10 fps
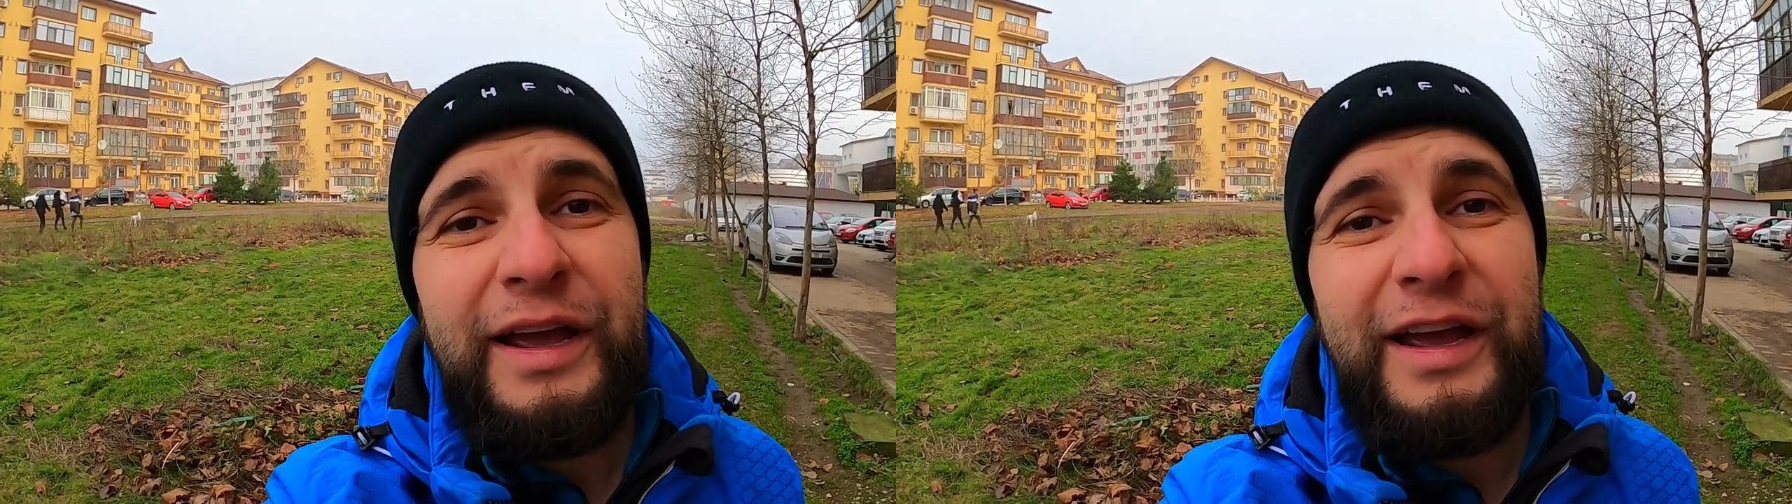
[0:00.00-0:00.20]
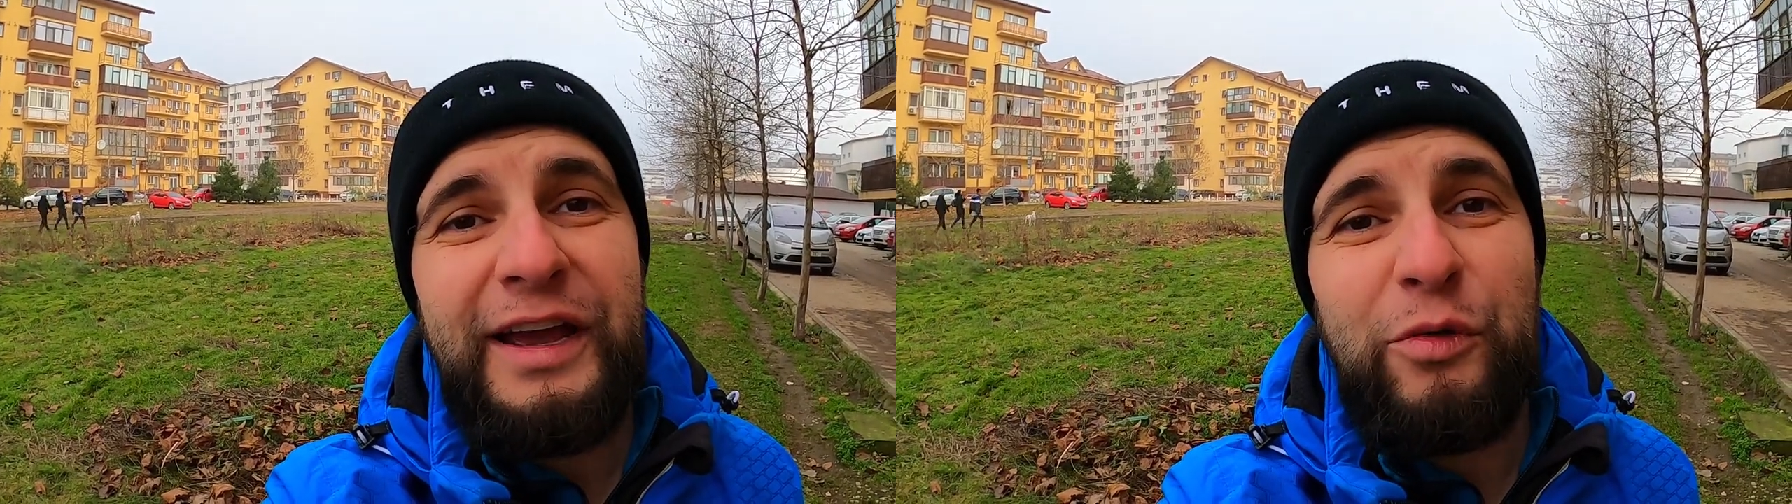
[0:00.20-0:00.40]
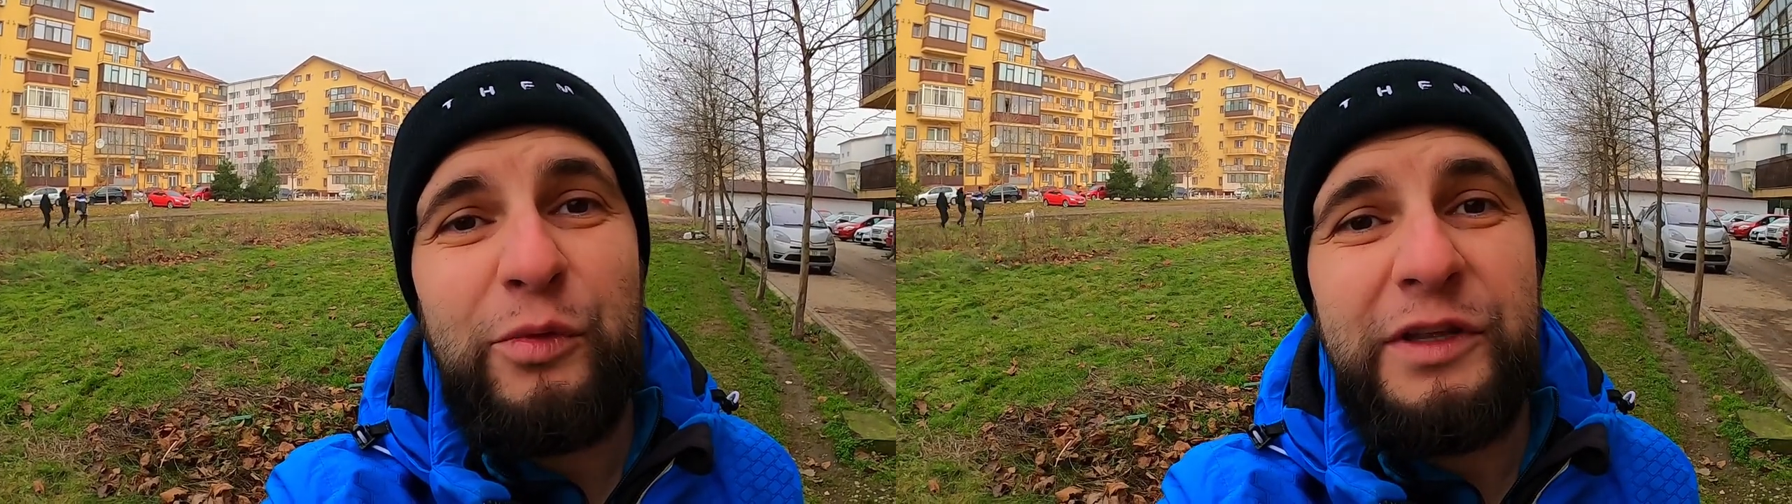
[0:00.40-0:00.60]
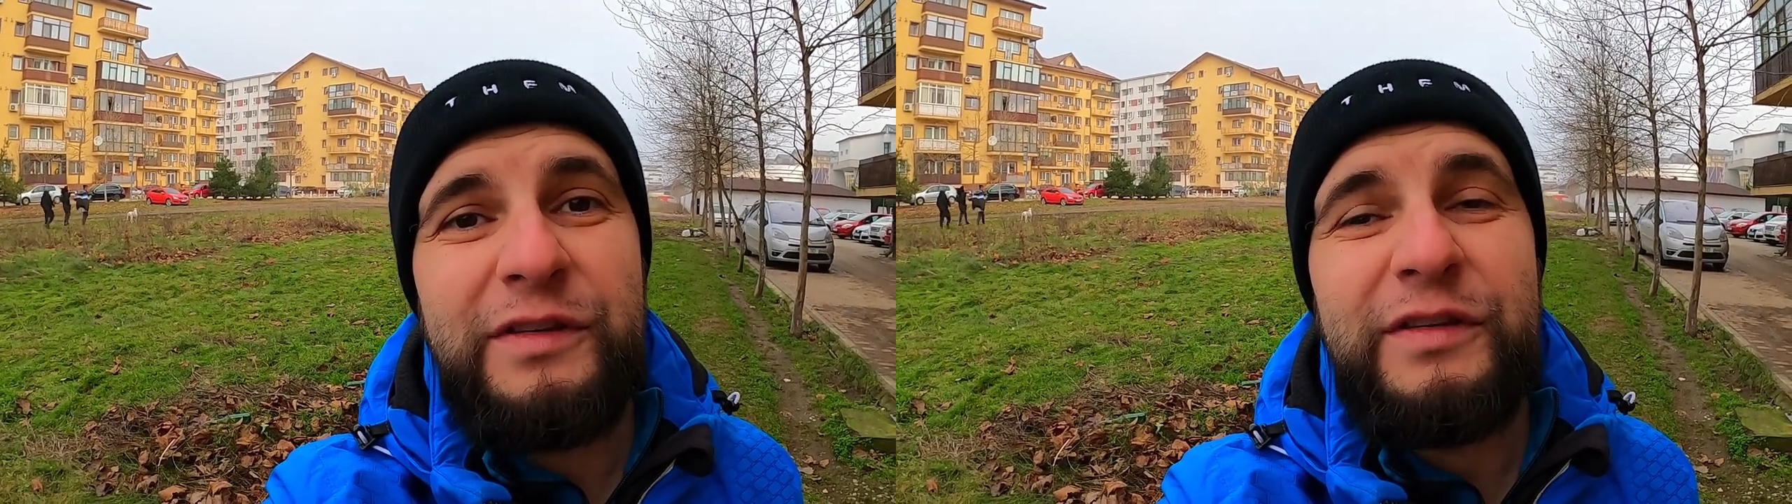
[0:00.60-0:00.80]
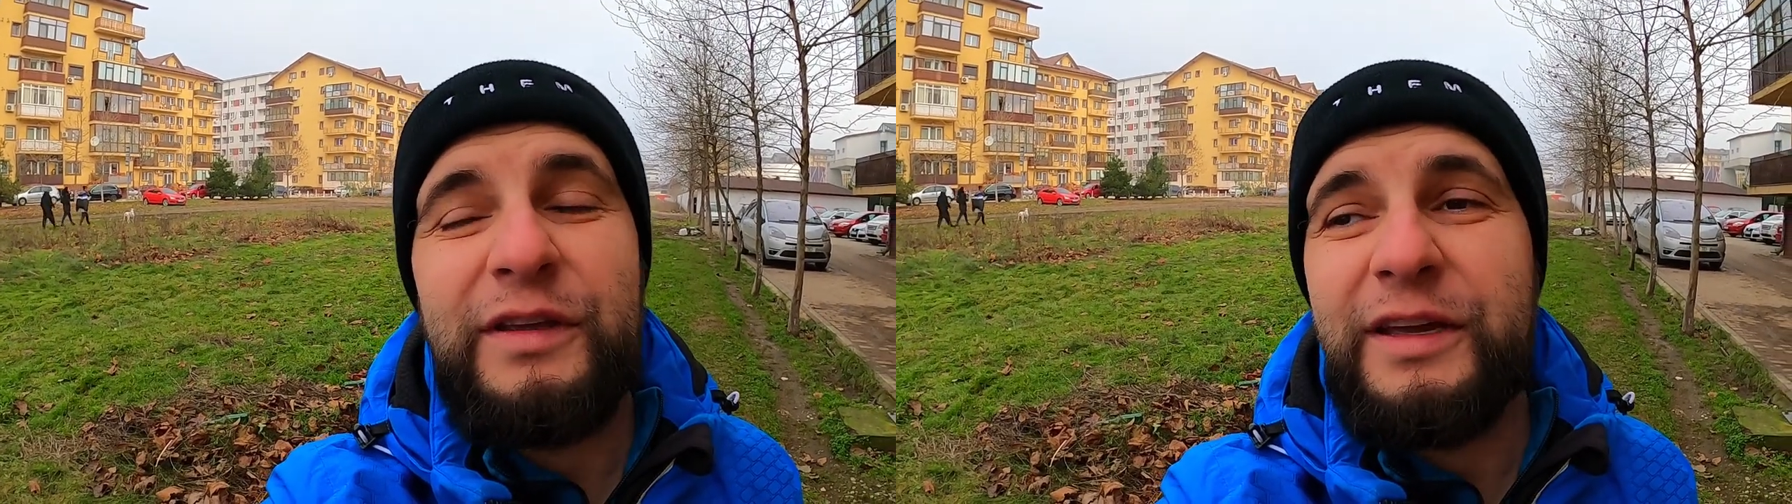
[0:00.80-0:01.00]
uh, with
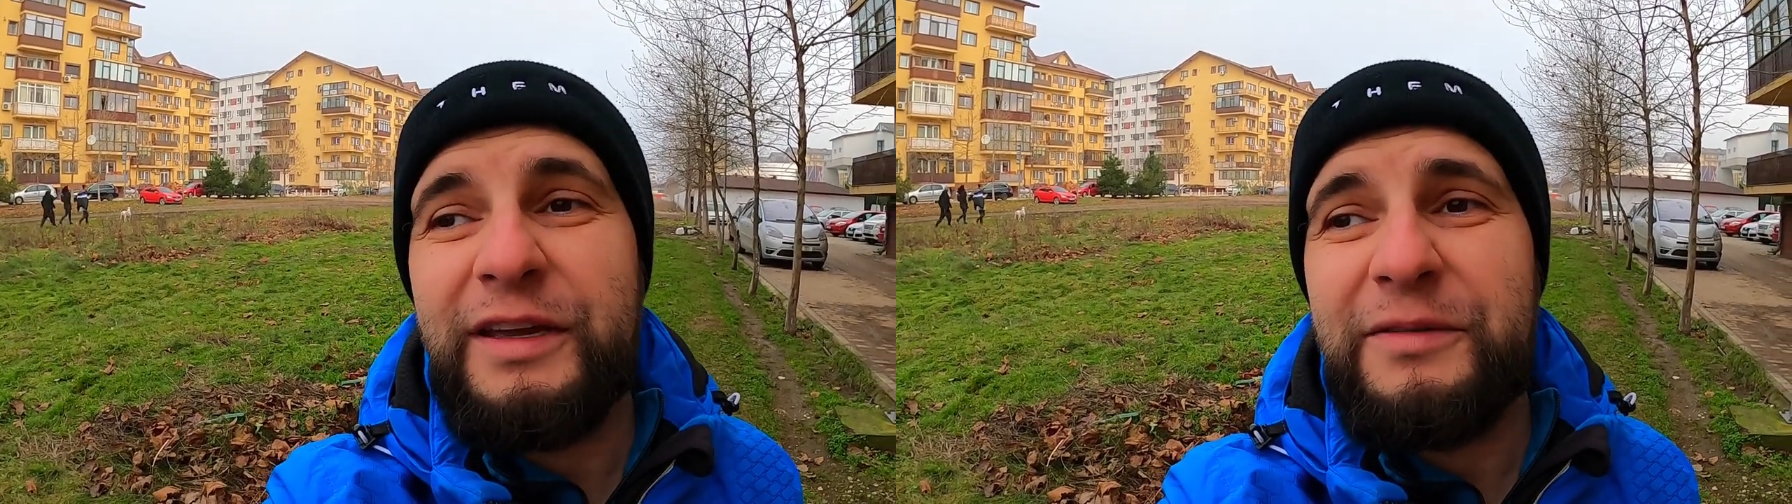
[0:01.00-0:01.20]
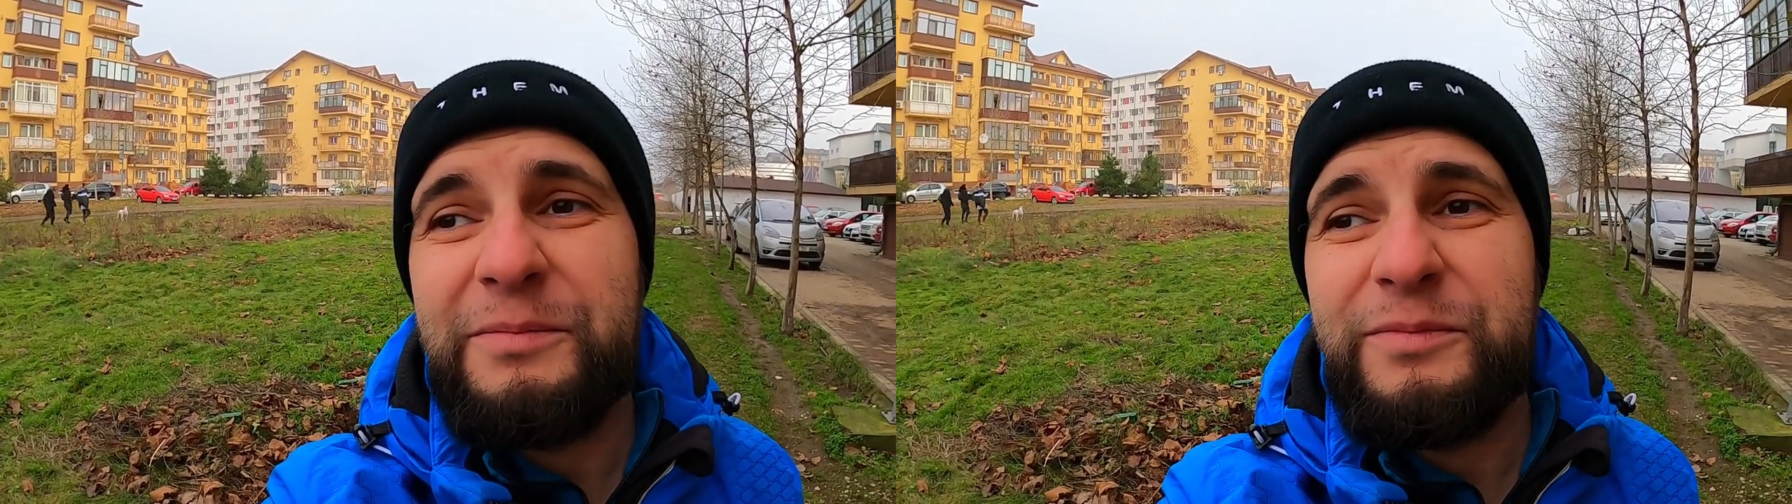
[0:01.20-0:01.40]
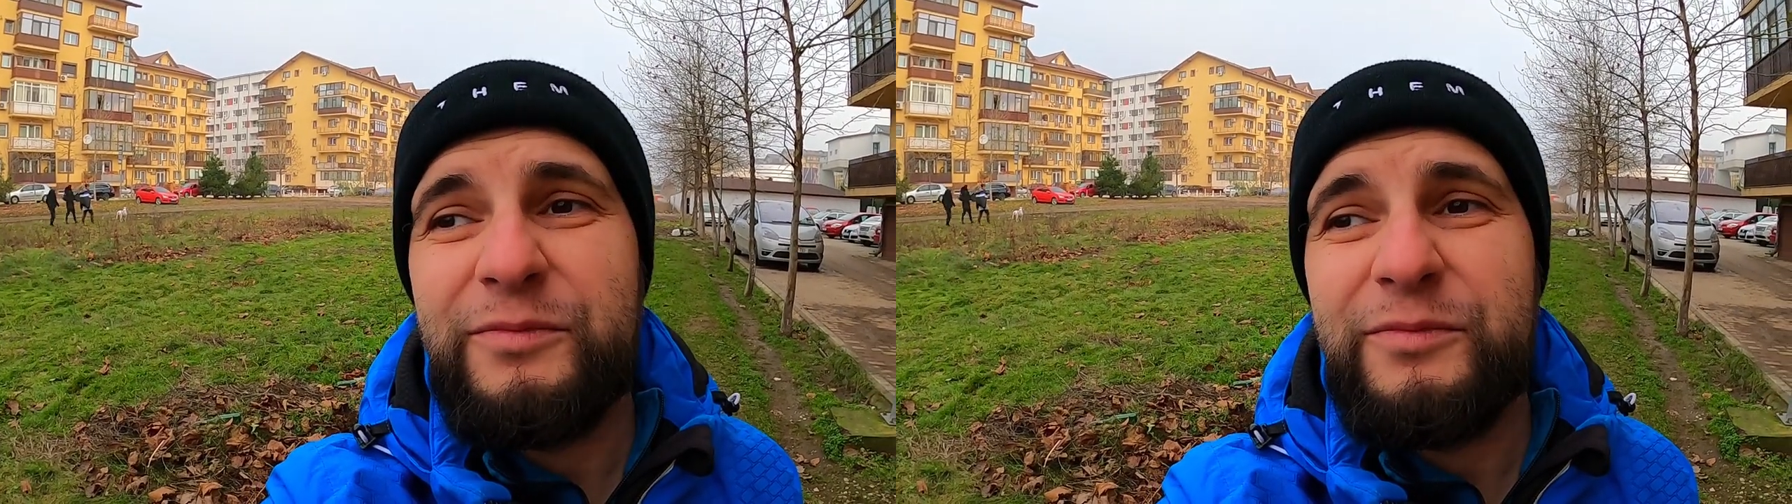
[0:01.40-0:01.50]
uh,